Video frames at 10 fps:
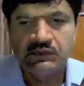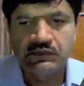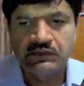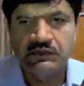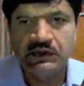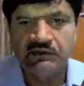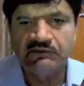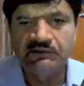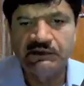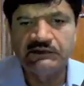So now
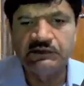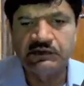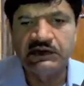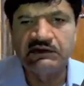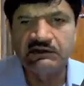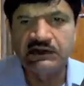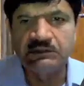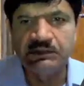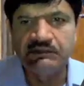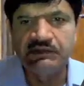once you click on the
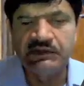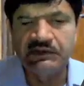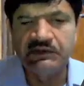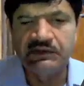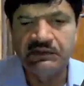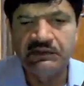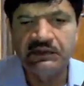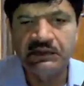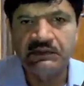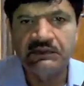compute window,
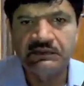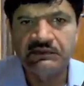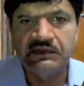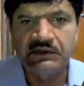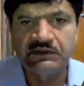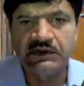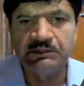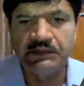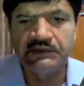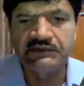so now the
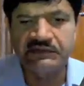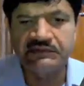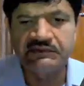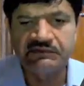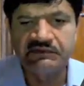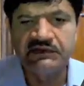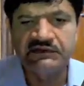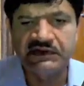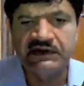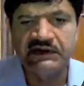computation will
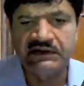start.